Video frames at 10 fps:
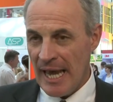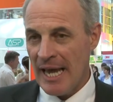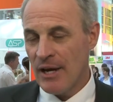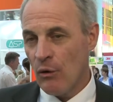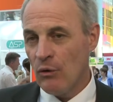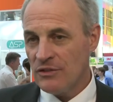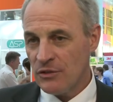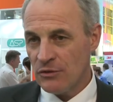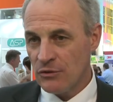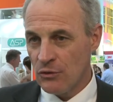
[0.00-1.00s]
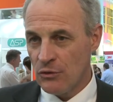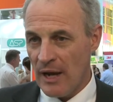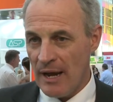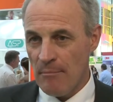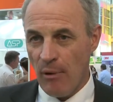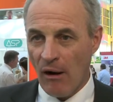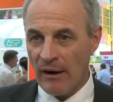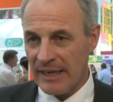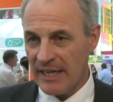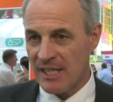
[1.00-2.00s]
and also to
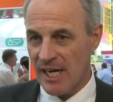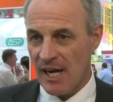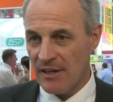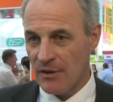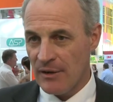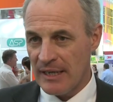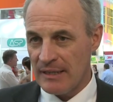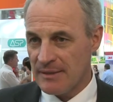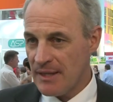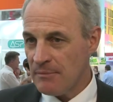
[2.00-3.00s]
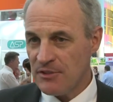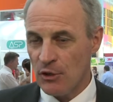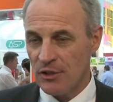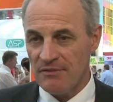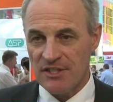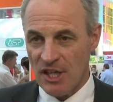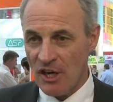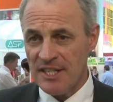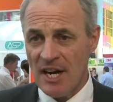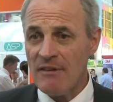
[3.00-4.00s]
embark each other in some sort of
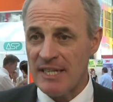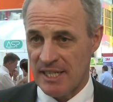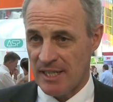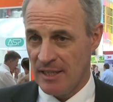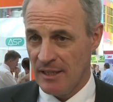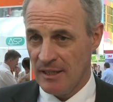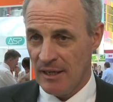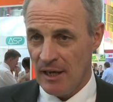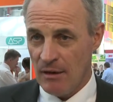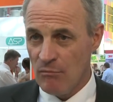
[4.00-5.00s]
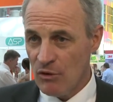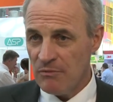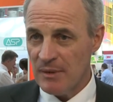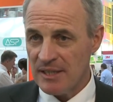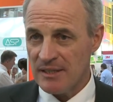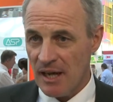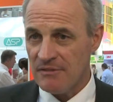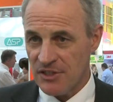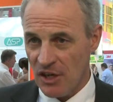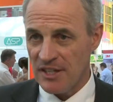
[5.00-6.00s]
solidarity, a movement
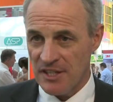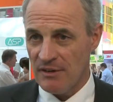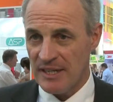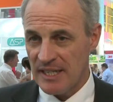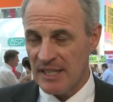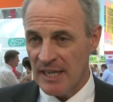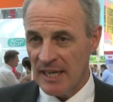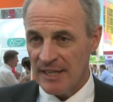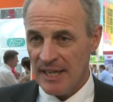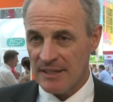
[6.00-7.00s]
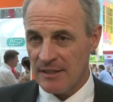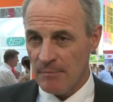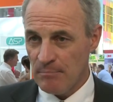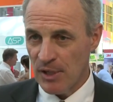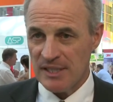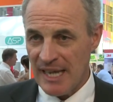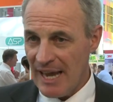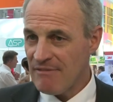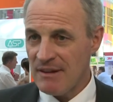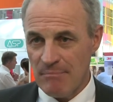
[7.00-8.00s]
of solidarity that put
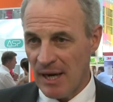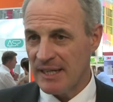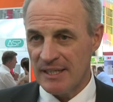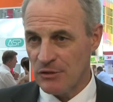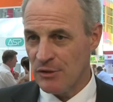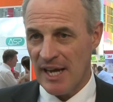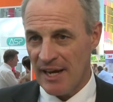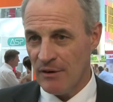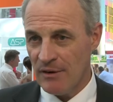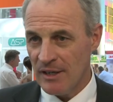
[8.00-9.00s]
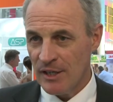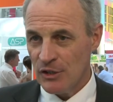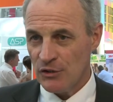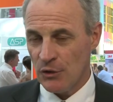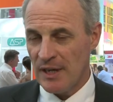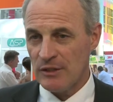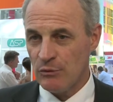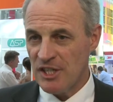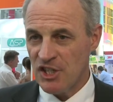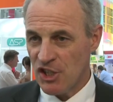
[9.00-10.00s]
everybody together so that
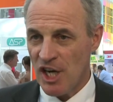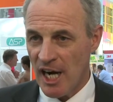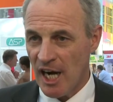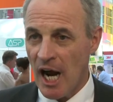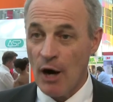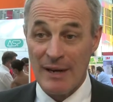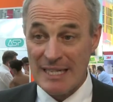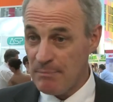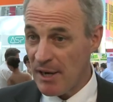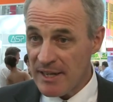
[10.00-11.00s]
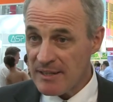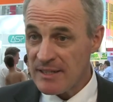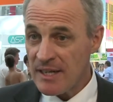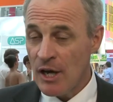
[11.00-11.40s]
we share our experience,